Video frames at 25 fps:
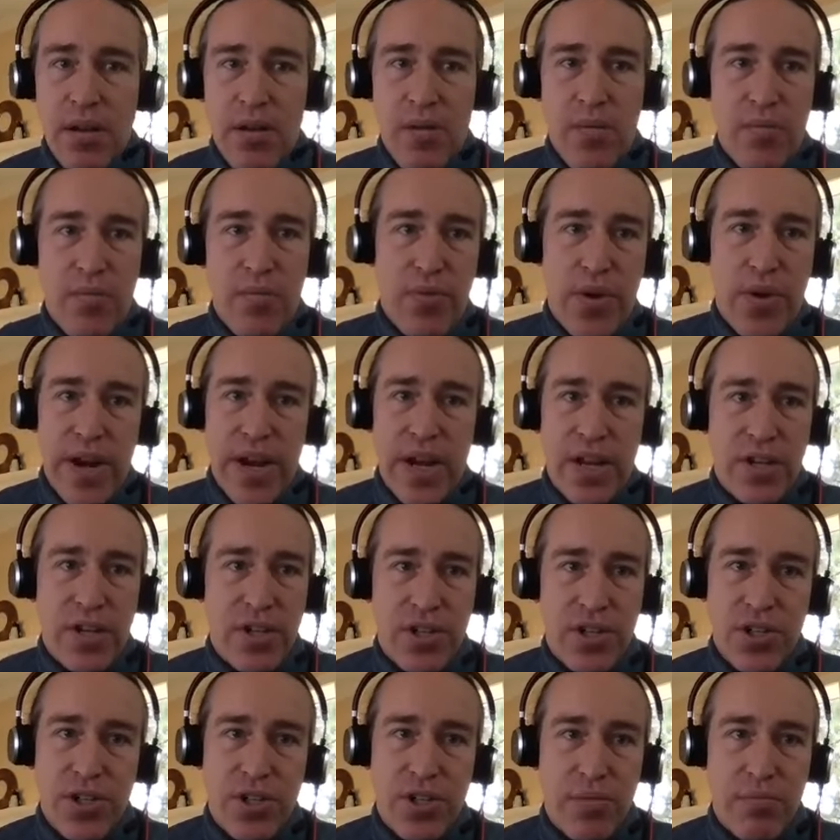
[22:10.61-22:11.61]

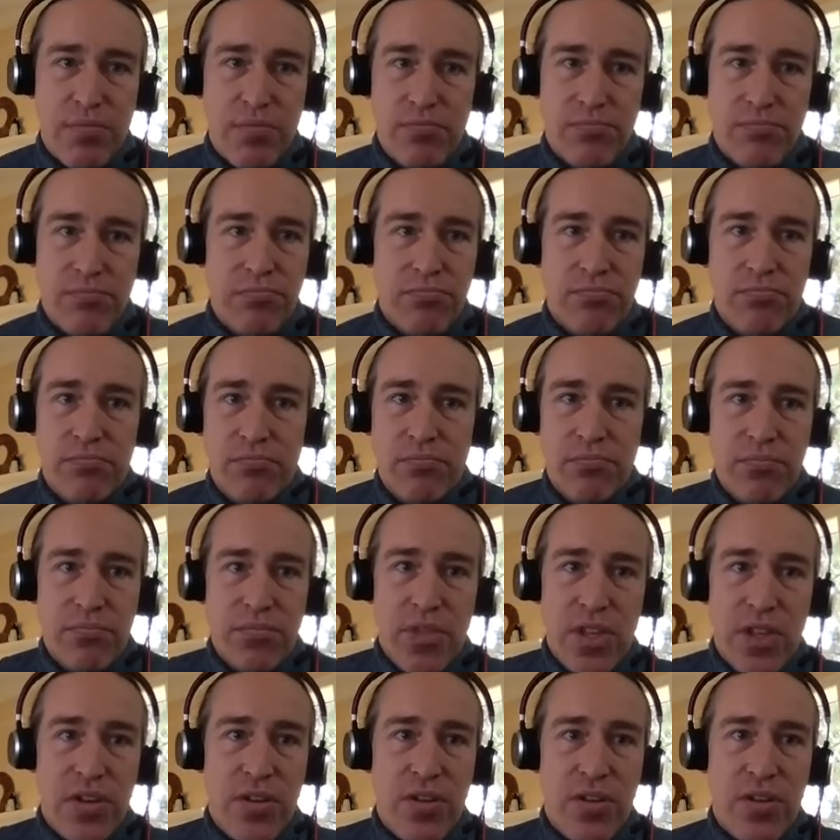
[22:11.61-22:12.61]
branch.
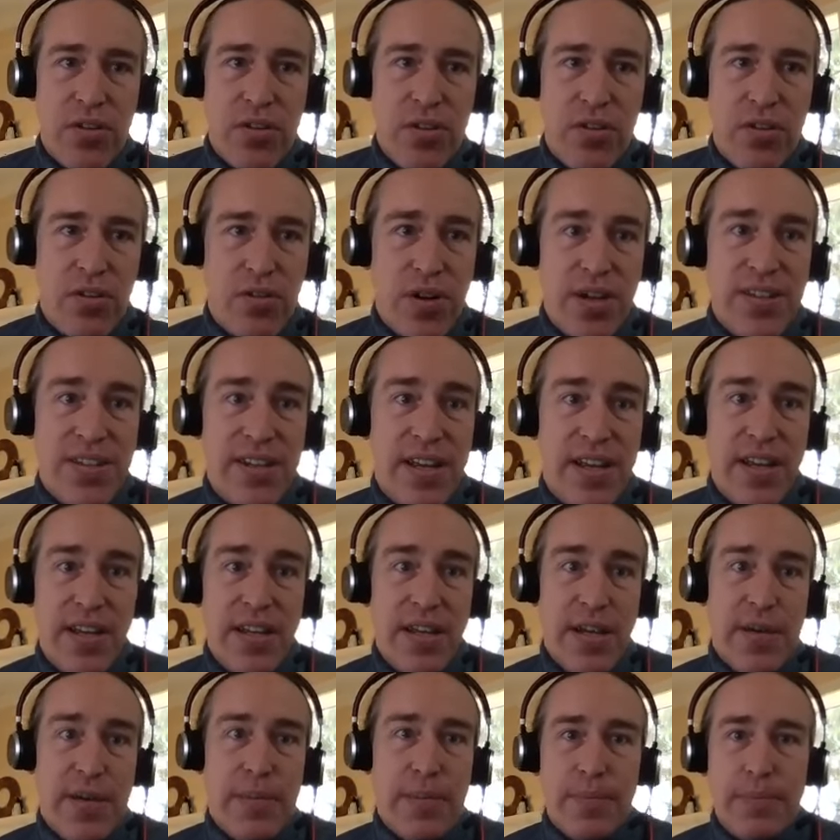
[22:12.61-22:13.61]
Crazy idea.